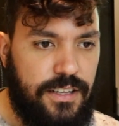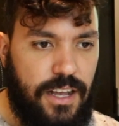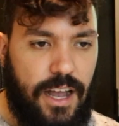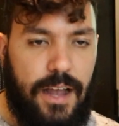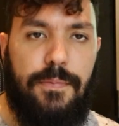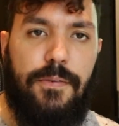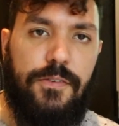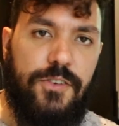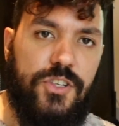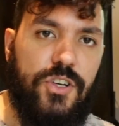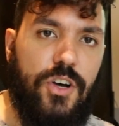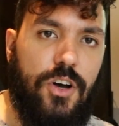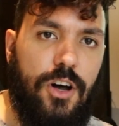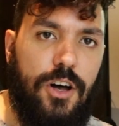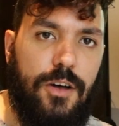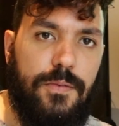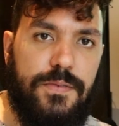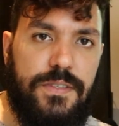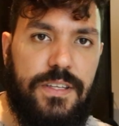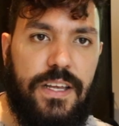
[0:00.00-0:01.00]
type of
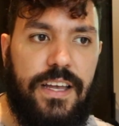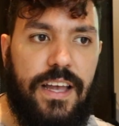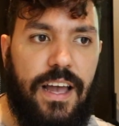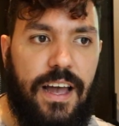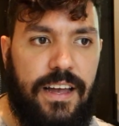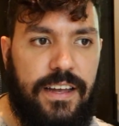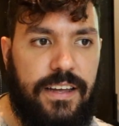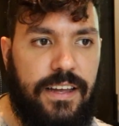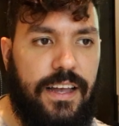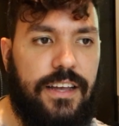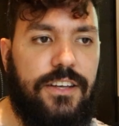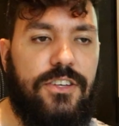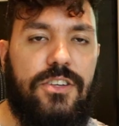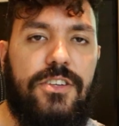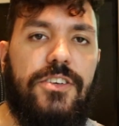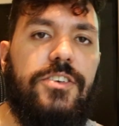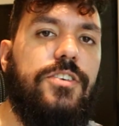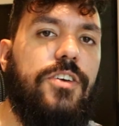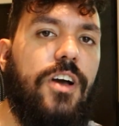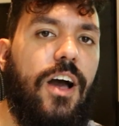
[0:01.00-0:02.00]
jobs that I
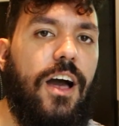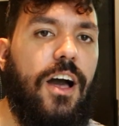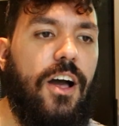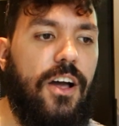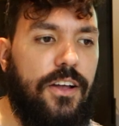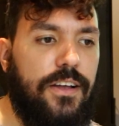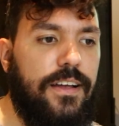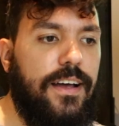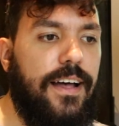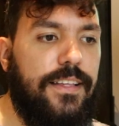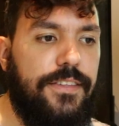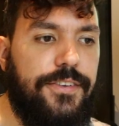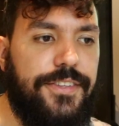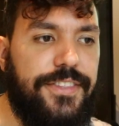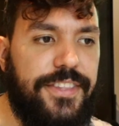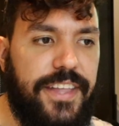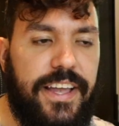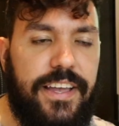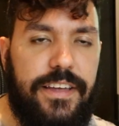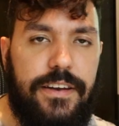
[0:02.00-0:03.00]
actually gather
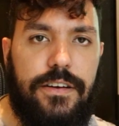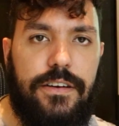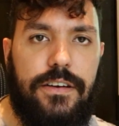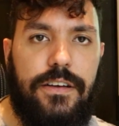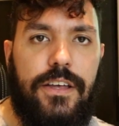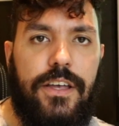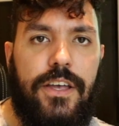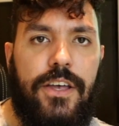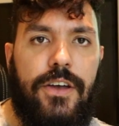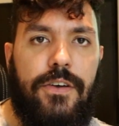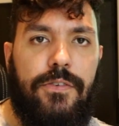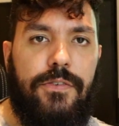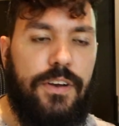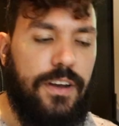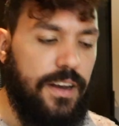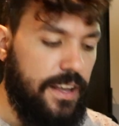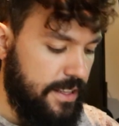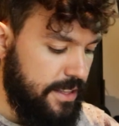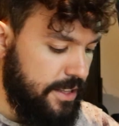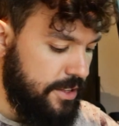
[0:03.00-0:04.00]
data
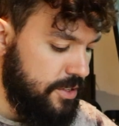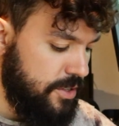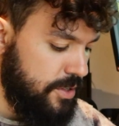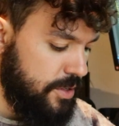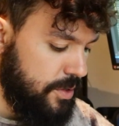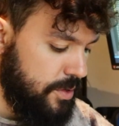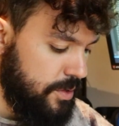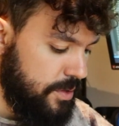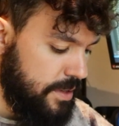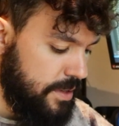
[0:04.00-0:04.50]
related to